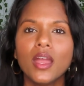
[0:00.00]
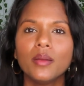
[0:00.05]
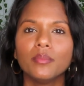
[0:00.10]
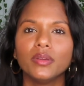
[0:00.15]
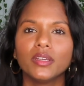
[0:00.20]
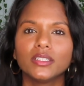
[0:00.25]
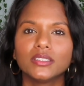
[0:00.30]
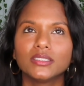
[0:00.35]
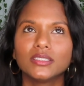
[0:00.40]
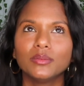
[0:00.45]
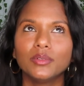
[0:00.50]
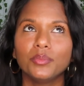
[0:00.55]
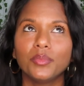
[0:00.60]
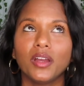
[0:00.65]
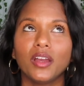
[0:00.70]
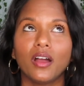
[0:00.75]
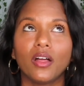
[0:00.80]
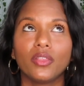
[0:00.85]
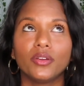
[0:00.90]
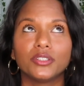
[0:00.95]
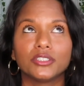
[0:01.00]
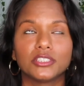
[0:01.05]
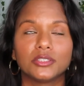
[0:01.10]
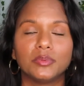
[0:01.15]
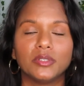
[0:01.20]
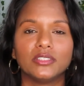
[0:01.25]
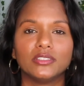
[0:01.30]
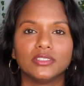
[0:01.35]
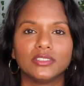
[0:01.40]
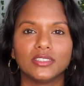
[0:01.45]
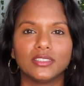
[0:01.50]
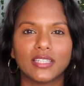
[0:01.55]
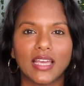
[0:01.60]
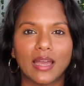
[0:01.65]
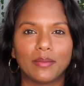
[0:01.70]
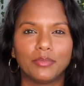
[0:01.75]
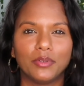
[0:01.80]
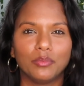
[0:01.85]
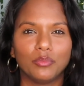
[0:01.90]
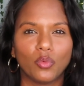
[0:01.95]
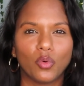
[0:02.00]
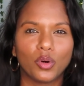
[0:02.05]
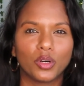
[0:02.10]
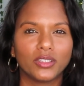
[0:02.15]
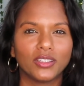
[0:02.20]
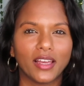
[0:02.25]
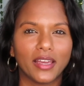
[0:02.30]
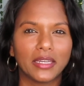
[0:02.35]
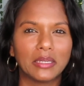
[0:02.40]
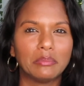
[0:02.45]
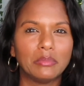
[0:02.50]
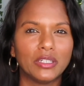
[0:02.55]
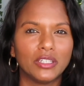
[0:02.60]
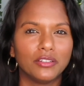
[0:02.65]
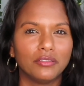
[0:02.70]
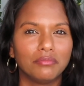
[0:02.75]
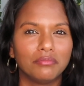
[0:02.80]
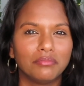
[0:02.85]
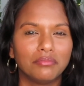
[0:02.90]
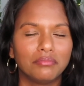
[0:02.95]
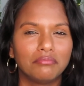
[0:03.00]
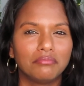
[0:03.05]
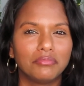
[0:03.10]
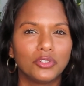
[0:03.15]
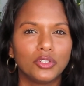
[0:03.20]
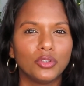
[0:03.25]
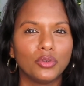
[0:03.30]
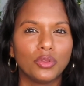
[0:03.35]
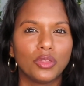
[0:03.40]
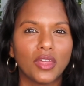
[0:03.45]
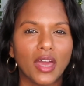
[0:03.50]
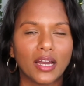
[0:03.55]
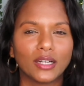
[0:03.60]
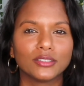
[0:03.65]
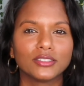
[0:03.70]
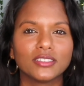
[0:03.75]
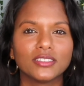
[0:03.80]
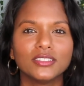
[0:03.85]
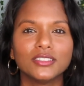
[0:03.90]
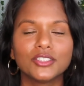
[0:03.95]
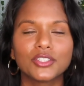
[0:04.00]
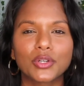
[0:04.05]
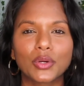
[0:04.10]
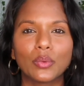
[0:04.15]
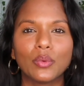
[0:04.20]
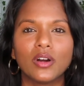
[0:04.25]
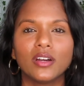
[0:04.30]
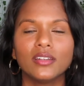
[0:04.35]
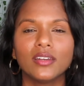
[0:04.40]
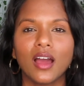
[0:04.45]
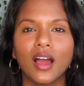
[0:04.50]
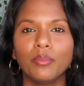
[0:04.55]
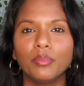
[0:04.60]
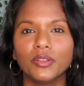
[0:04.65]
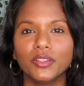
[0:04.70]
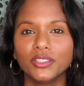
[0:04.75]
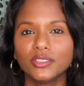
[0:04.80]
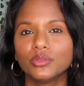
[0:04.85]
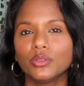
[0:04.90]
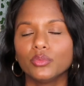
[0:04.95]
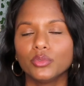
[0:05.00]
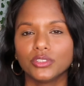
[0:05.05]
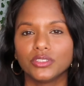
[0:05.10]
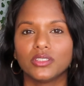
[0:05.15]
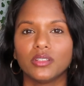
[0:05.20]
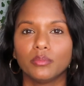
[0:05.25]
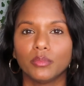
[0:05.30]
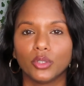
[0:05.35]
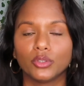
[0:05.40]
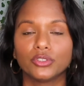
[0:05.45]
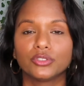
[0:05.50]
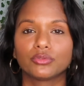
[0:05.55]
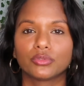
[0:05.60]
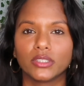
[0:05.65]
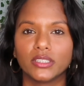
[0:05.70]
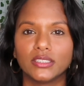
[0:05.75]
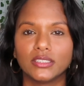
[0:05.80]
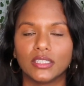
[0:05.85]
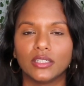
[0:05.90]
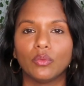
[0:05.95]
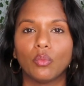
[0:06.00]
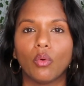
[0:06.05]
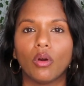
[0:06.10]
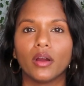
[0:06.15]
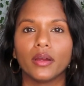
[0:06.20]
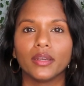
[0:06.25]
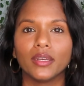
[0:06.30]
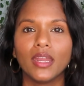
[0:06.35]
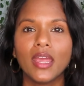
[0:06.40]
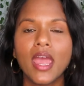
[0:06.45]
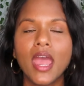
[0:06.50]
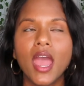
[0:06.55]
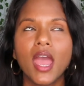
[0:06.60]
because some of my other experiences happened more like mid 2000s or whatnot, but this one was the most recent one.